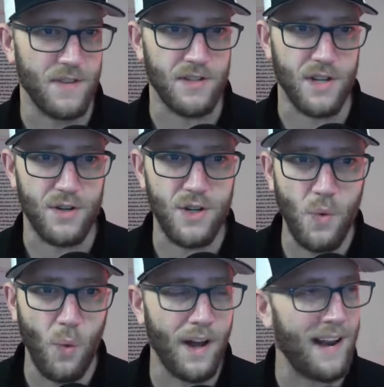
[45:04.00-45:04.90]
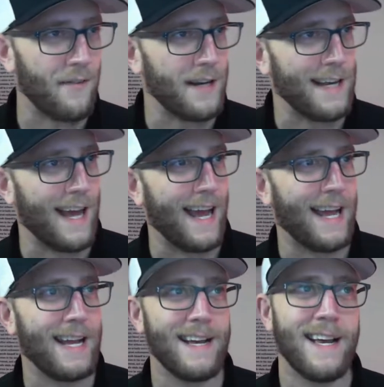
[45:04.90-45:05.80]
as if there's a new one every
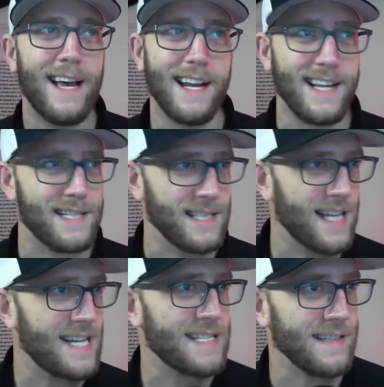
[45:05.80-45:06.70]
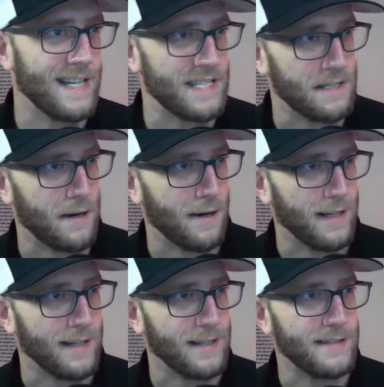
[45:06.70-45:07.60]
day, and it gets less and less
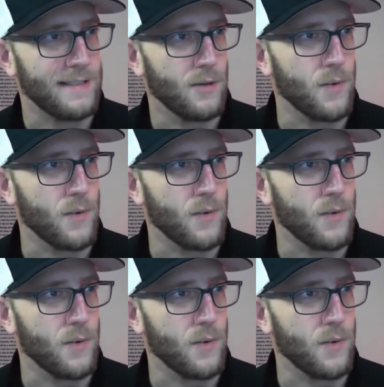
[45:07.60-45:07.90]
targeted,